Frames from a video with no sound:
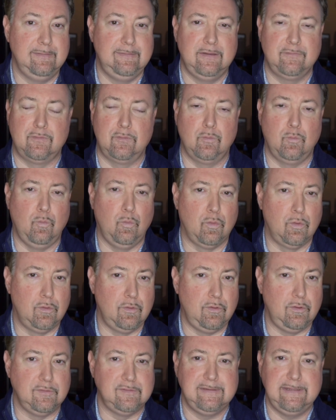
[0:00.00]
different
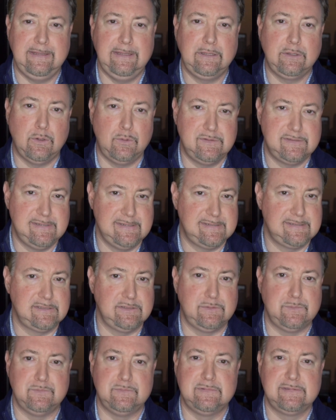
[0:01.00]
worlds,
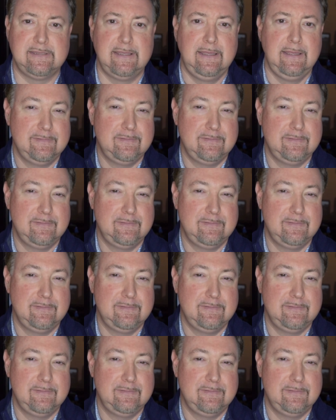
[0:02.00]
ecosystems,